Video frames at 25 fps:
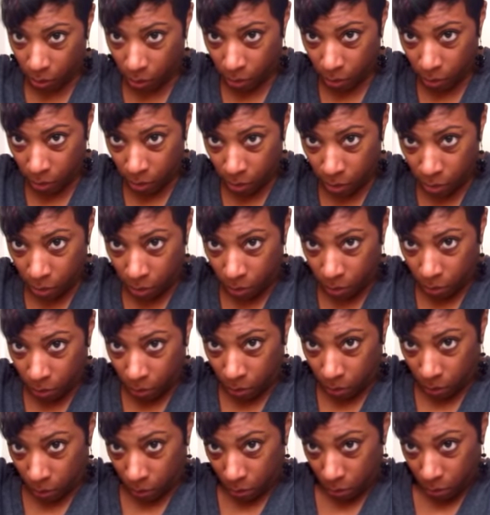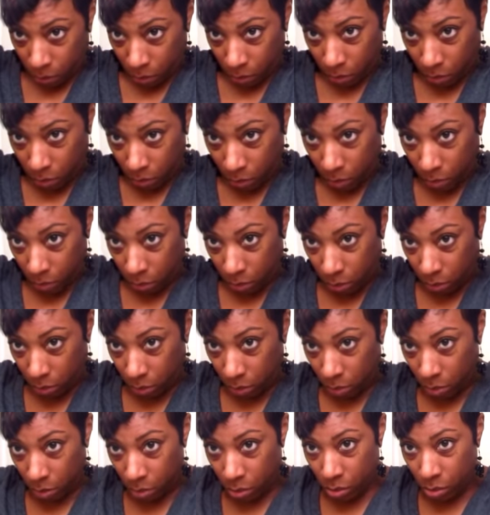
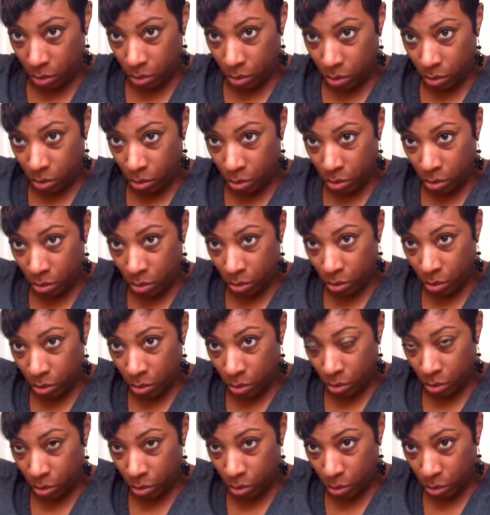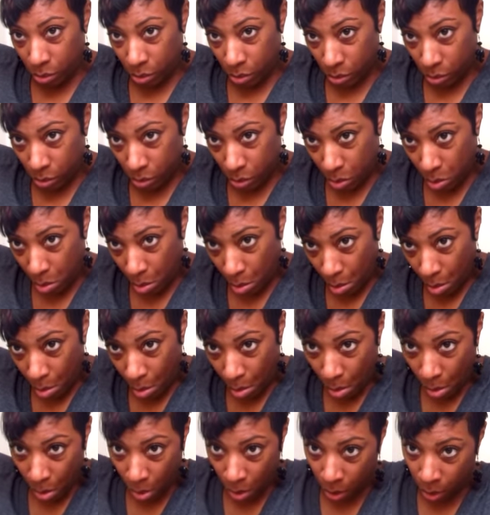
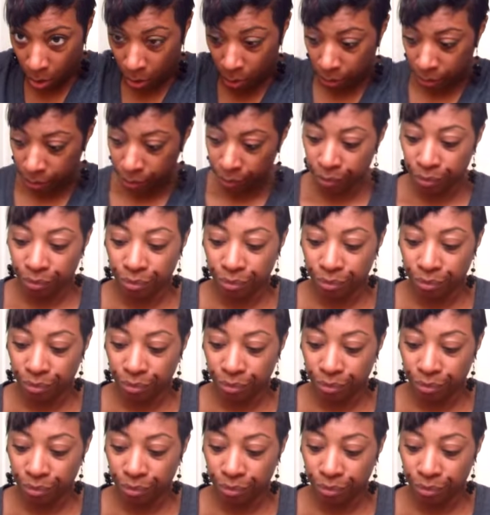Nobody speaks.